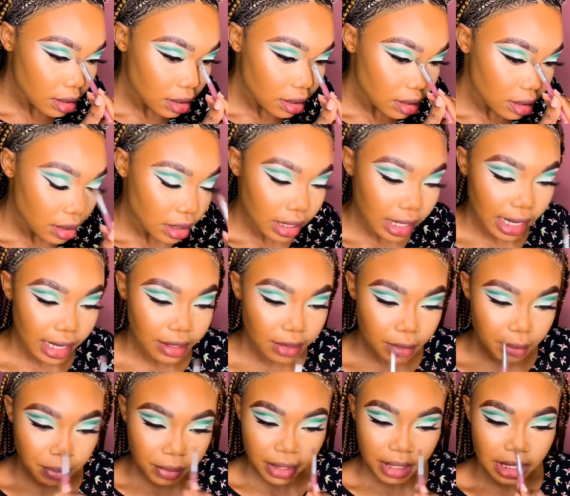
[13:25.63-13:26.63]
you're kind of
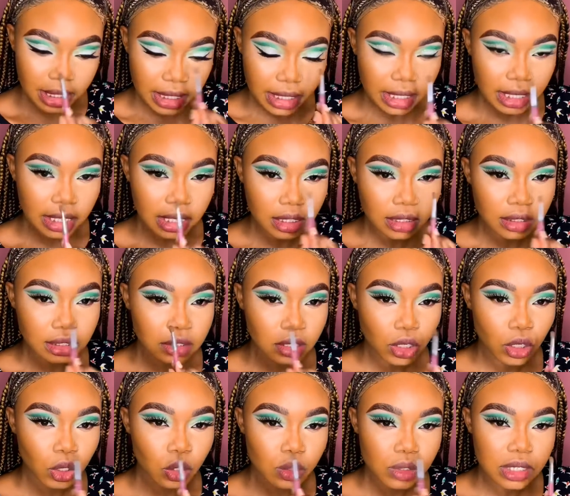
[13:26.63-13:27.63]
bringing it in
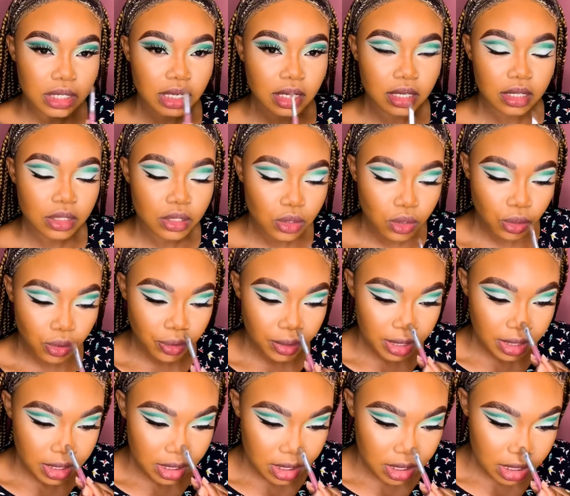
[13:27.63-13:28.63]
closer to
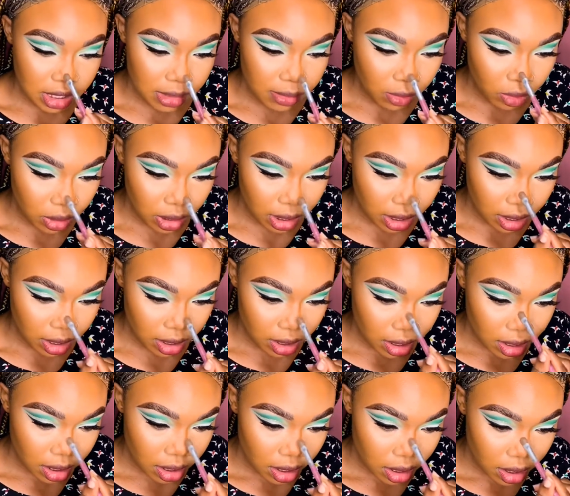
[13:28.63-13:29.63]
create a smaller
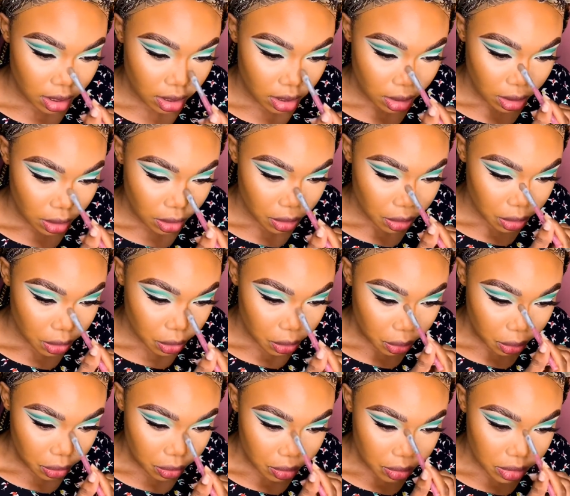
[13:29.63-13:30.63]

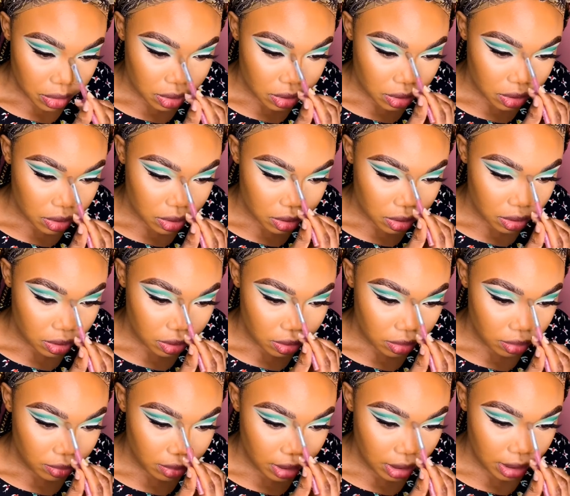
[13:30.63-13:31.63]
nose,
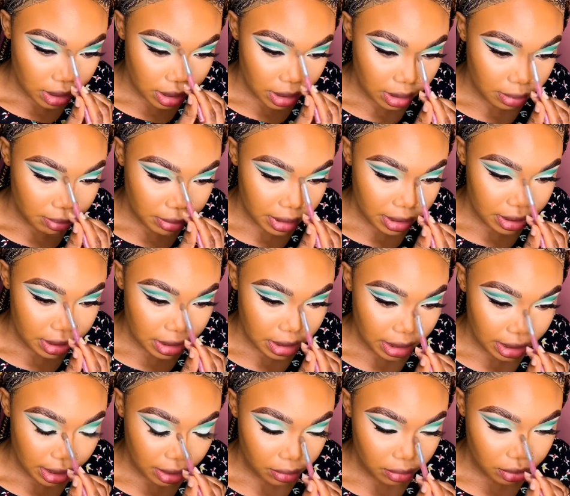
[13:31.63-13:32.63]
rather than blending it
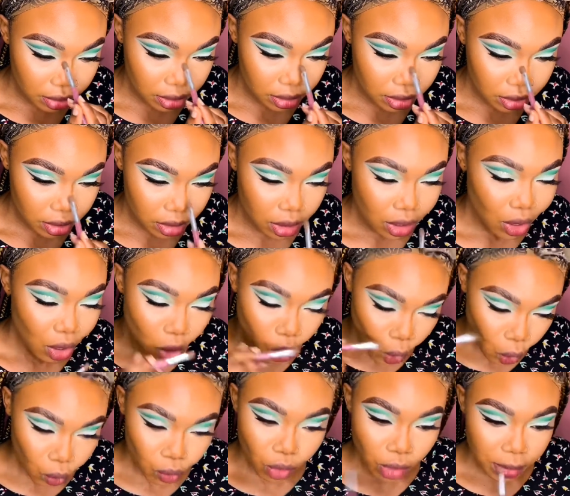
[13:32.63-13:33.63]
out or
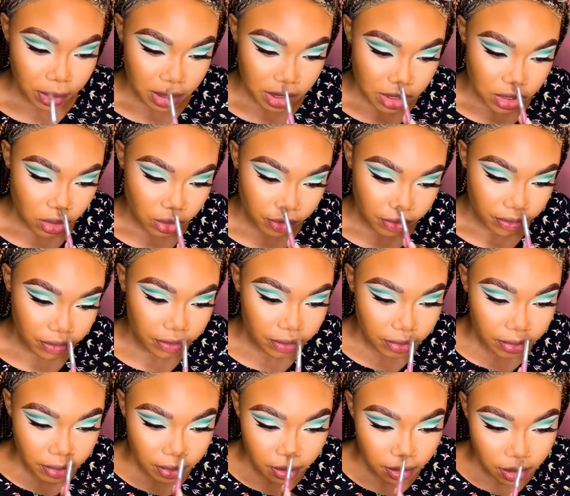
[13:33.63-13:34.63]
rubbing it off.
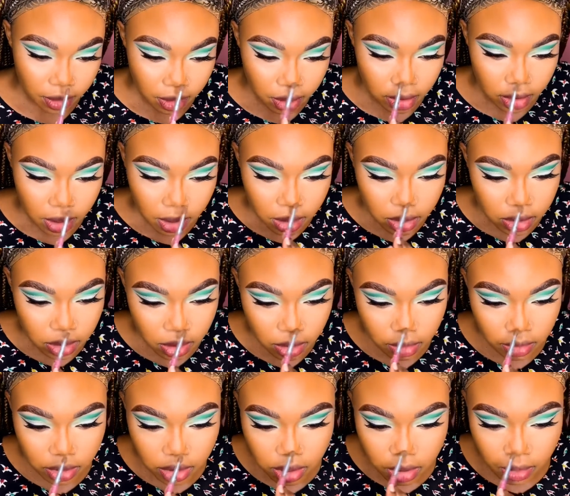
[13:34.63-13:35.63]
So we'll
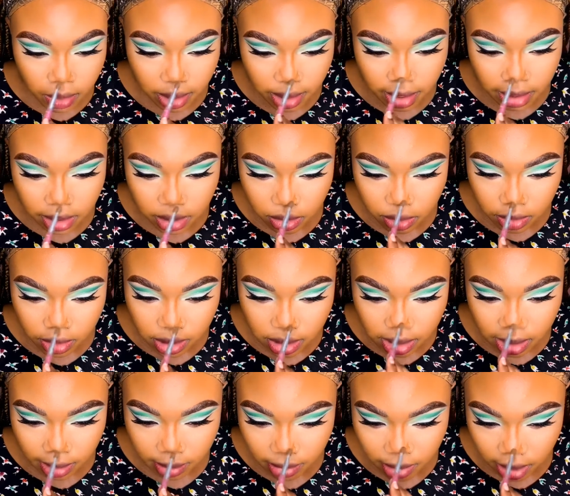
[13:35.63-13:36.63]
just go ahead and do the
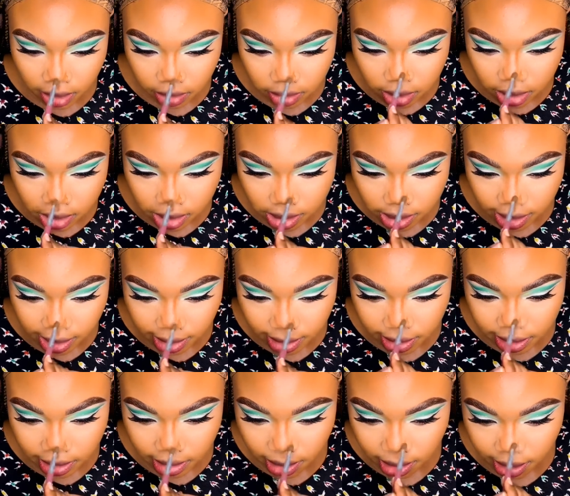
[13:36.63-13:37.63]
same thing on this side
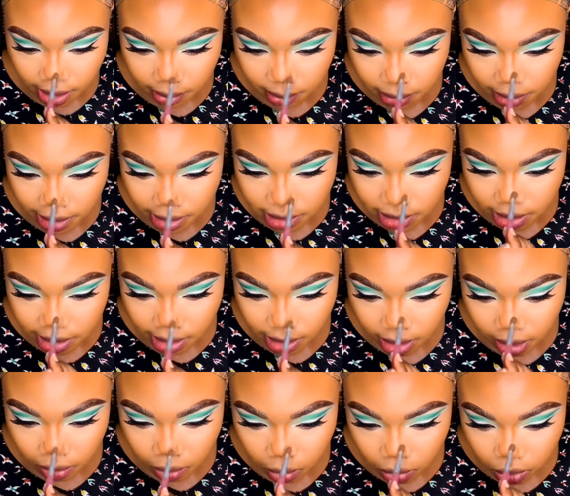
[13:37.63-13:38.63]
and blend it
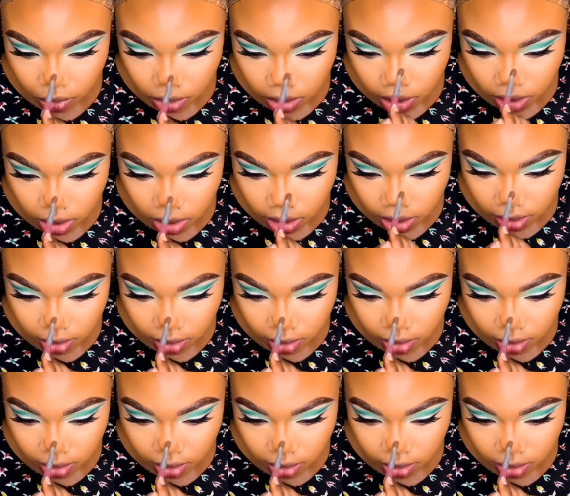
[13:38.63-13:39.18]
inwards.